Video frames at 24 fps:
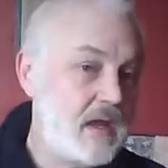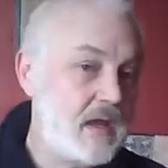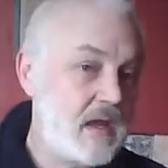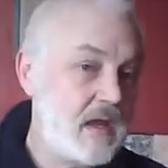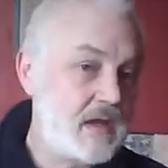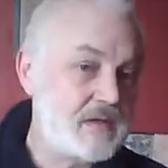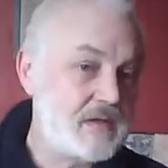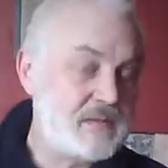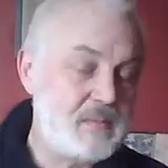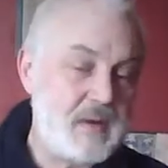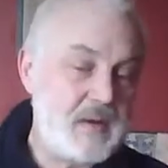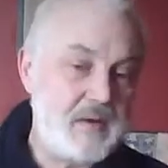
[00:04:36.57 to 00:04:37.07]

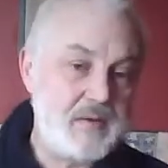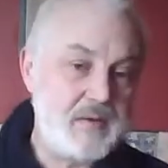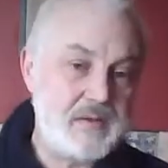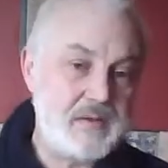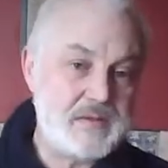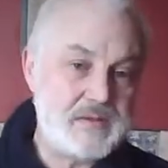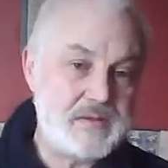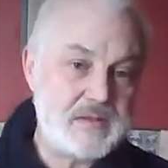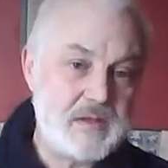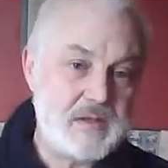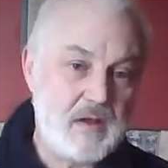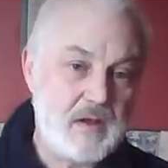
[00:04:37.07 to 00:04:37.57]

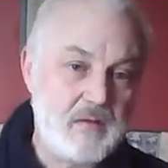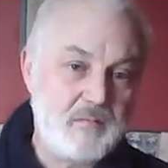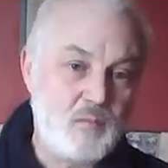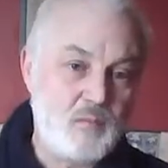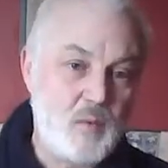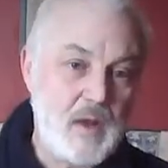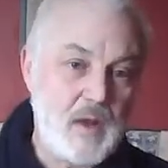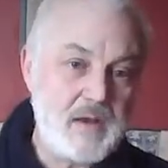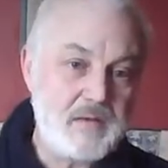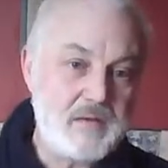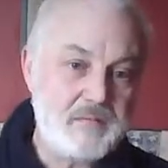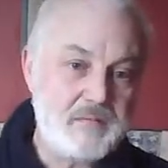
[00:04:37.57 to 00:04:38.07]
experience of
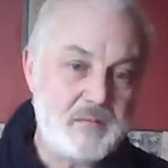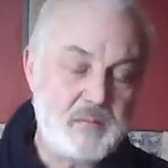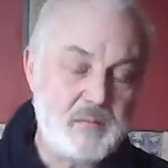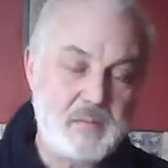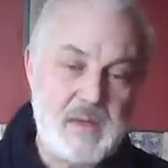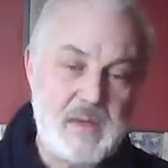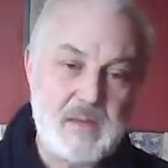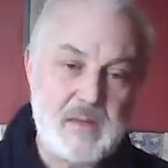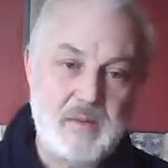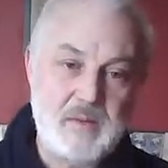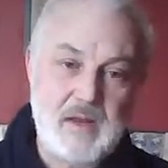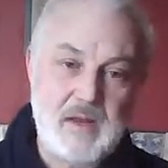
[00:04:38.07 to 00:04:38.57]
wonderful
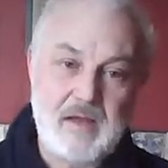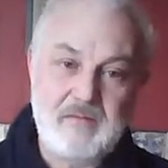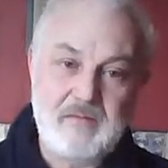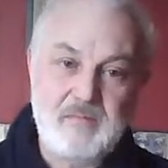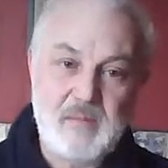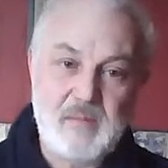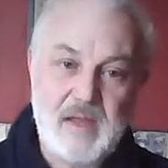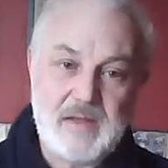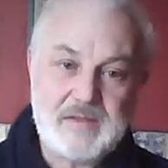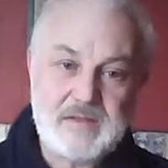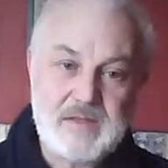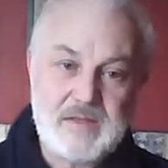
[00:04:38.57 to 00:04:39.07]
people I've
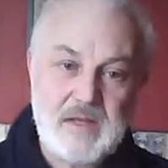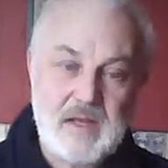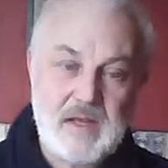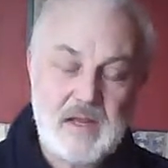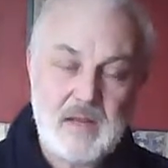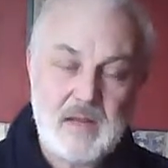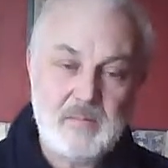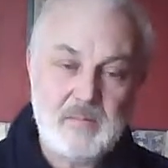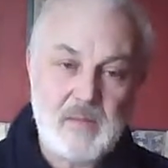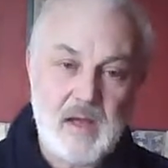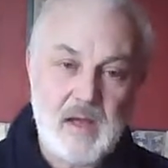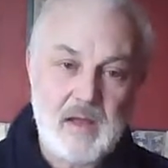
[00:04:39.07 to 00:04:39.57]
met
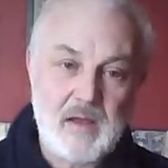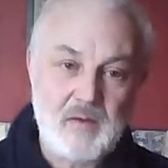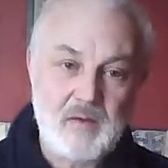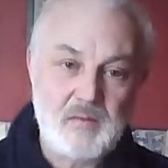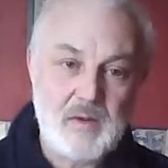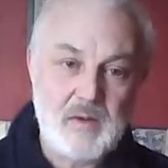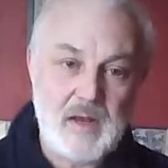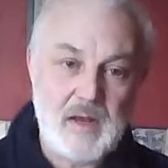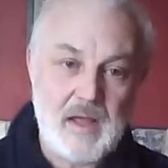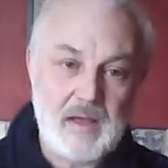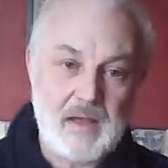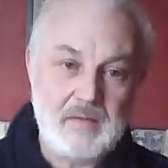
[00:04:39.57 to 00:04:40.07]
in my
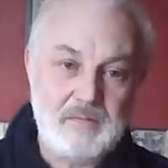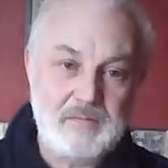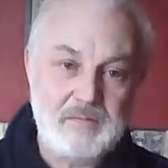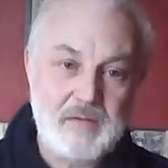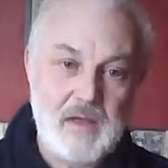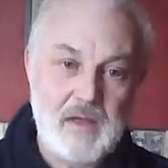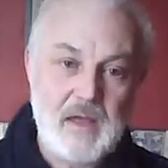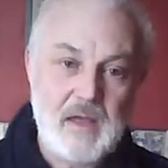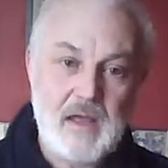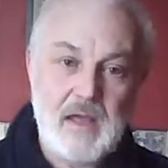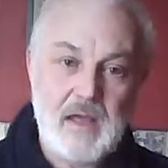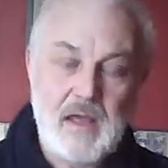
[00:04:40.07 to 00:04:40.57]
own life,
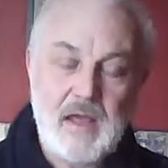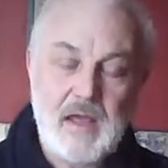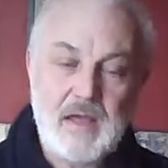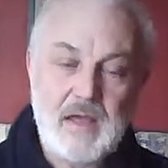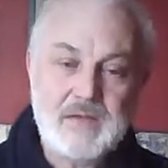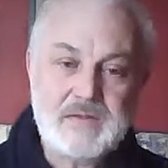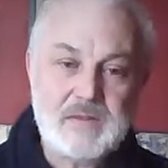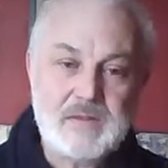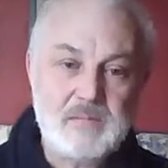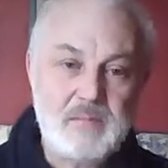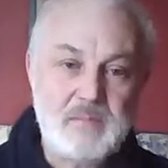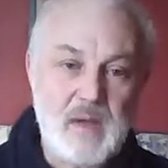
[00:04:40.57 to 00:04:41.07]

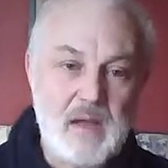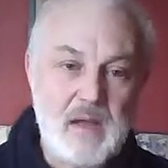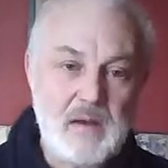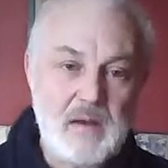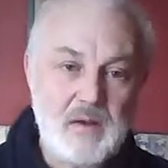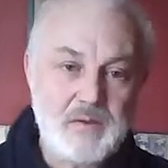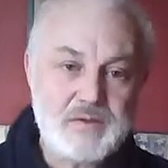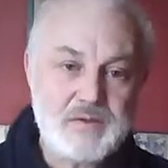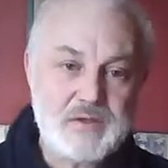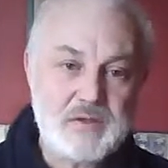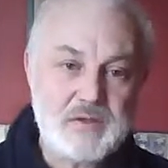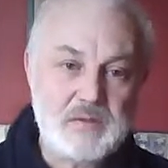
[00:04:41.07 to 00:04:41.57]
is that
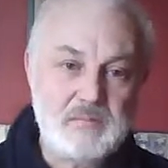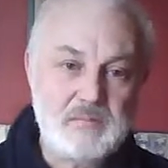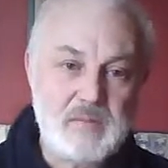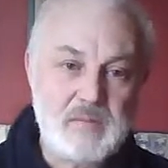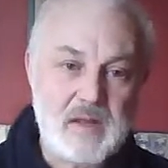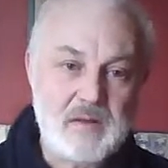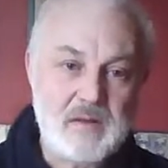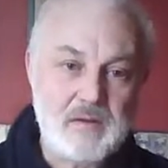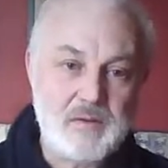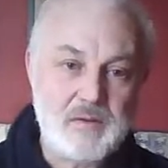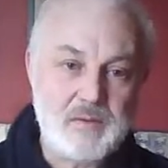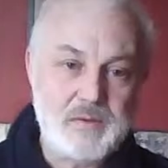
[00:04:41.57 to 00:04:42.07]
biological
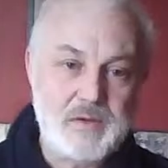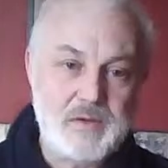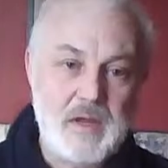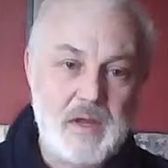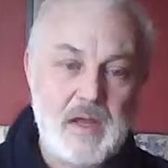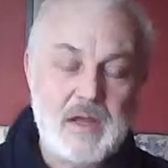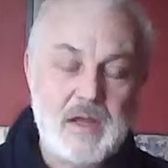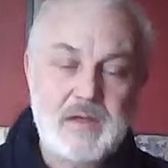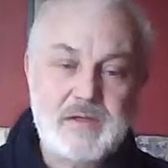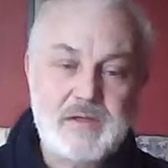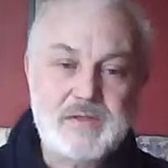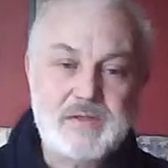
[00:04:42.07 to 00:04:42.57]
motherhood
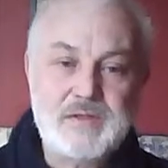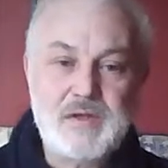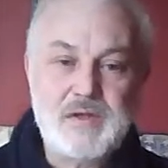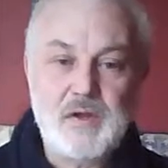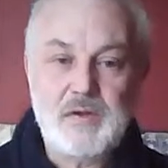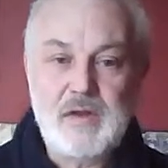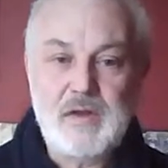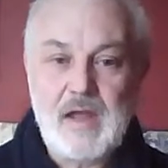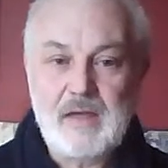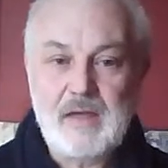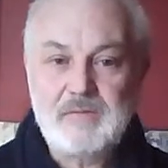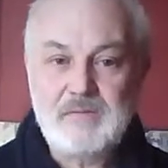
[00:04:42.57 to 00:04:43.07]
does
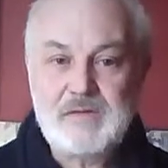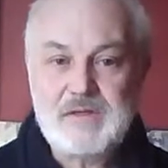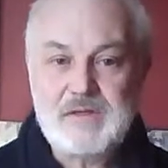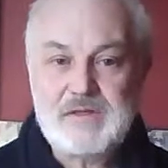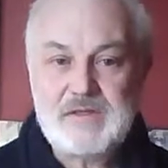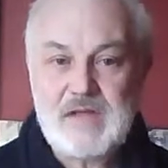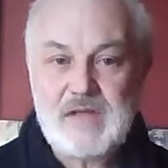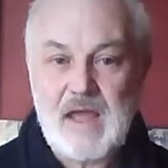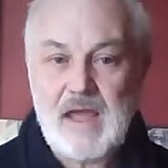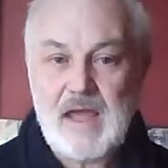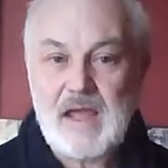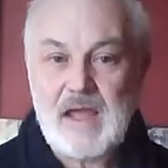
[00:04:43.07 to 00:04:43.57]
not have to
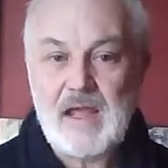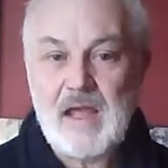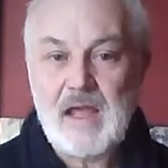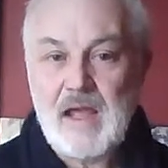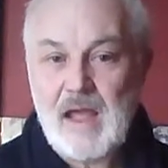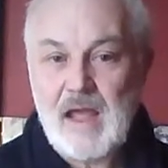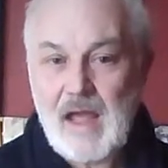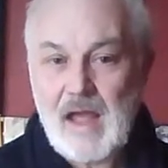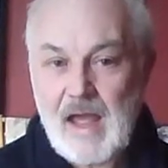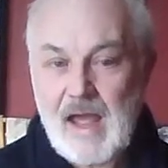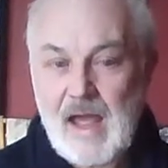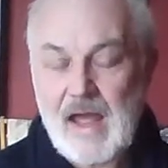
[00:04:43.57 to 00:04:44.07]
stay
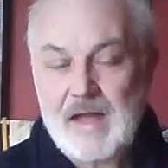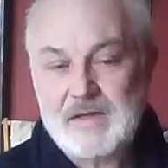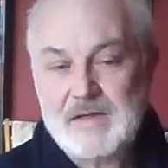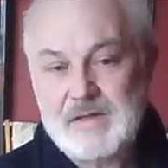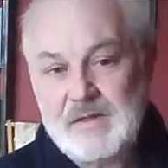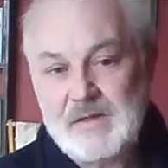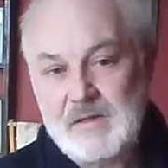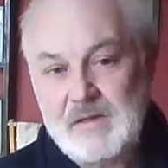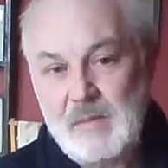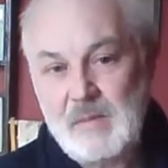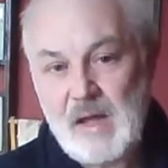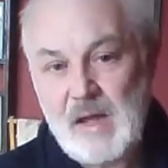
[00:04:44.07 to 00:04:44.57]
at
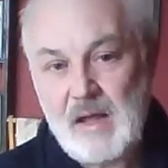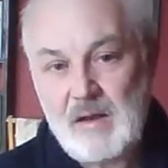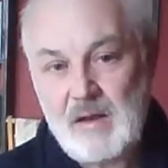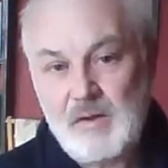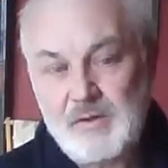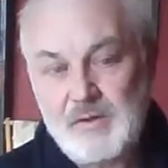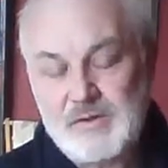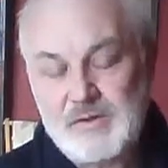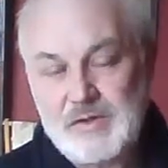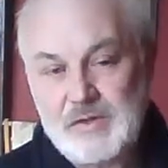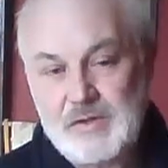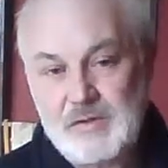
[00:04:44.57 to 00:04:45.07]
the
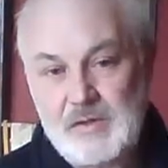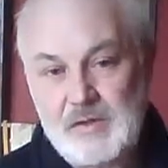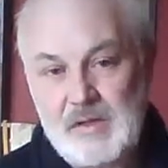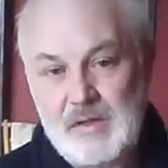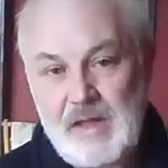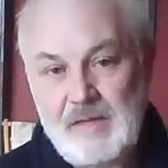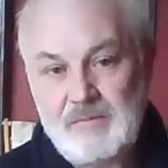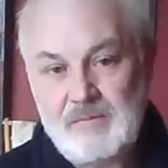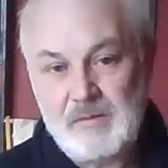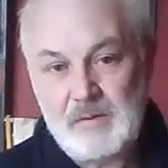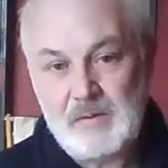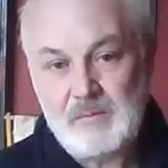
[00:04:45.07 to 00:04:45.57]
biological
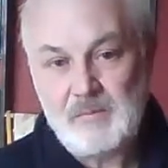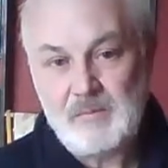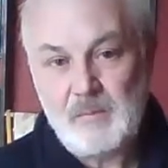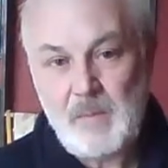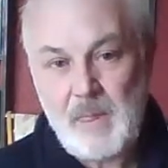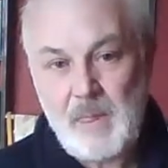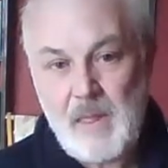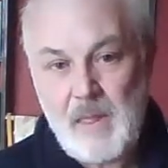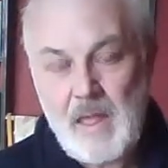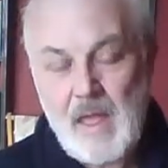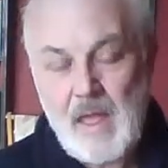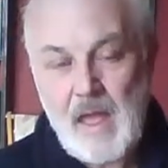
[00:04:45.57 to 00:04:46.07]
level.
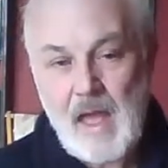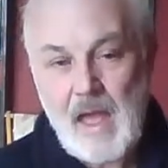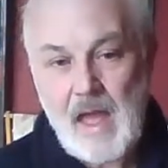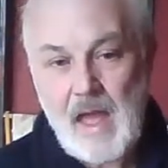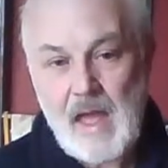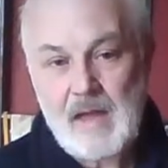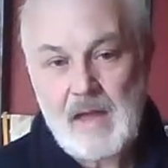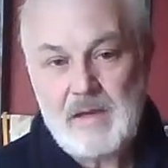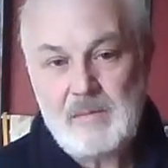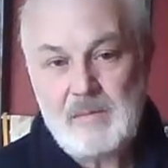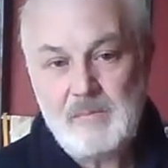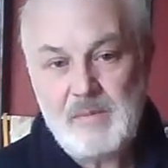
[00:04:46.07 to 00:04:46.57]

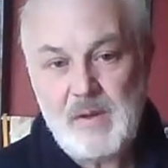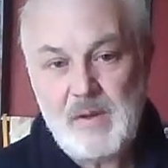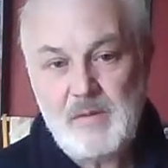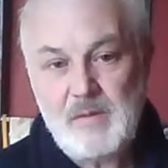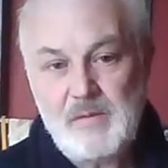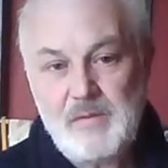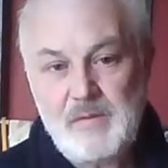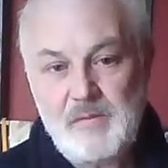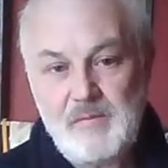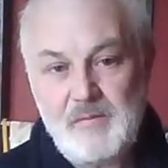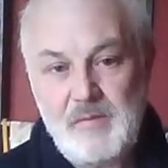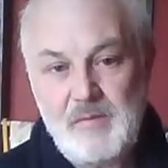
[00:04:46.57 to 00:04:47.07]
And in
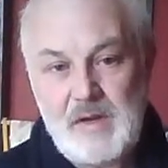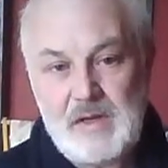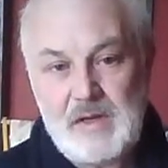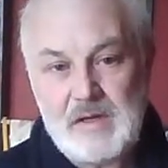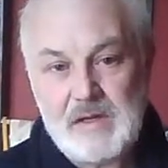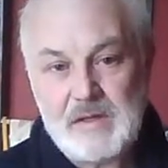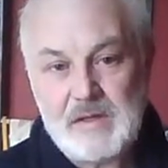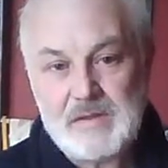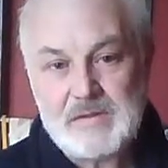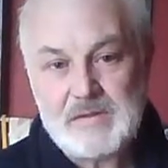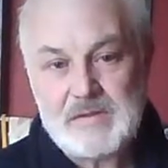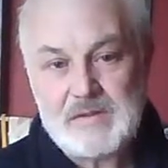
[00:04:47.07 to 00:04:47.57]
both the
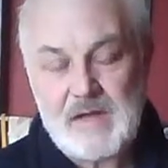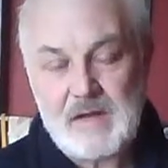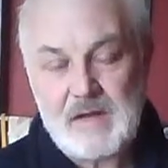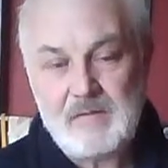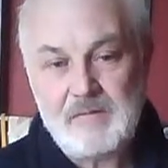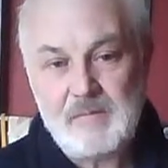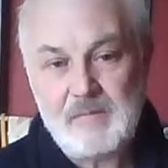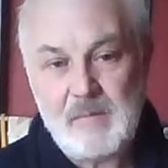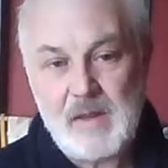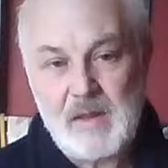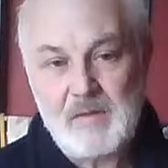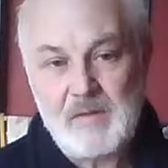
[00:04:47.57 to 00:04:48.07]
readings set
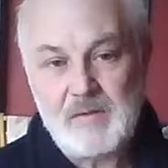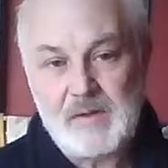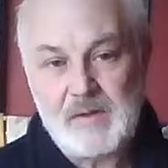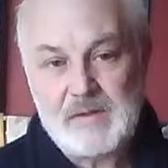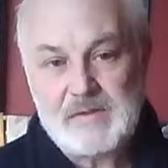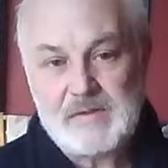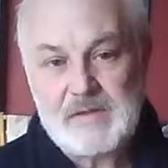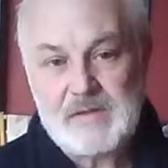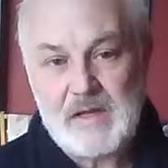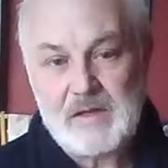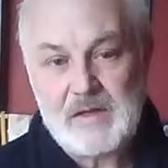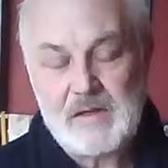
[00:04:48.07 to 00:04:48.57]
for Mothering
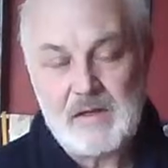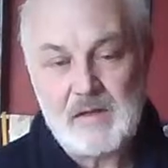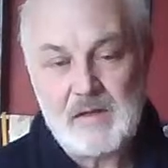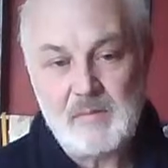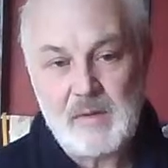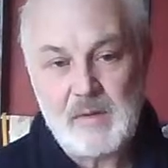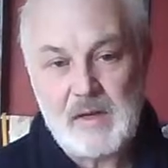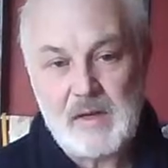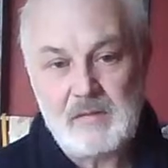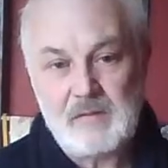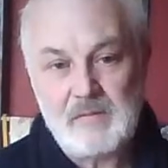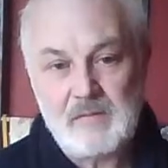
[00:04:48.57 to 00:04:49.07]
Sunday,
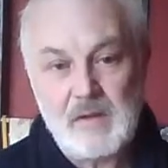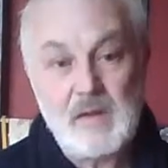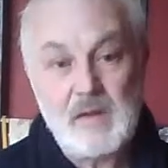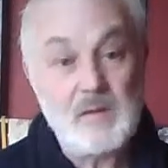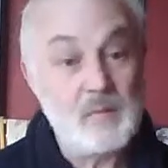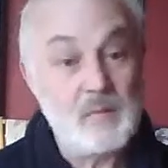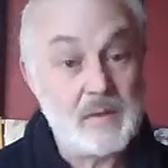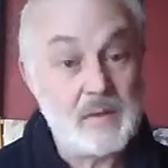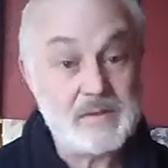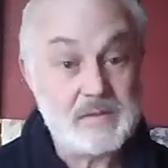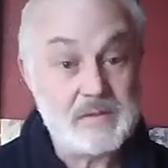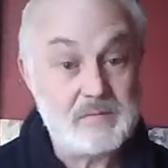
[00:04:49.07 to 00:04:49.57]
the
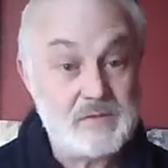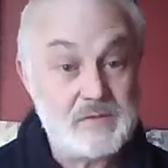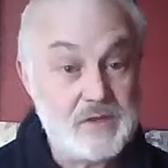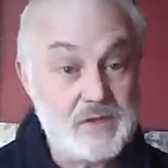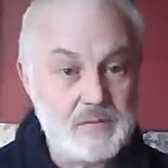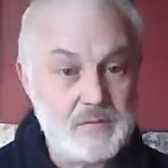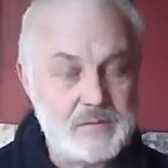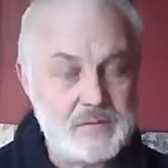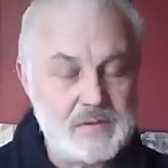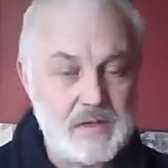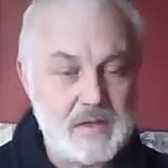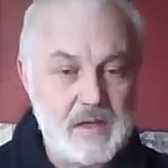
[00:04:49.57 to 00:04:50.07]
ones I've
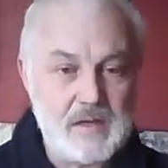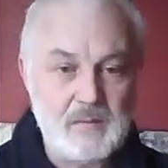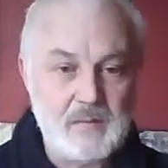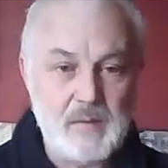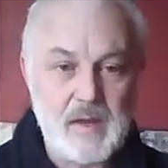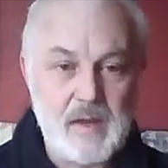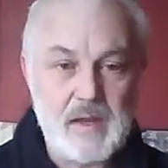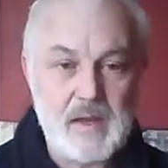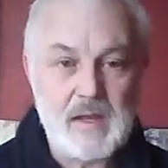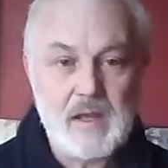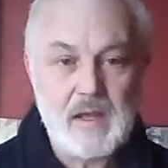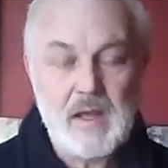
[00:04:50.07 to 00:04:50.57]
chosen
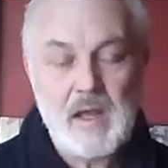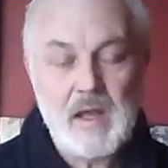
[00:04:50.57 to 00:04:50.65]
anyway,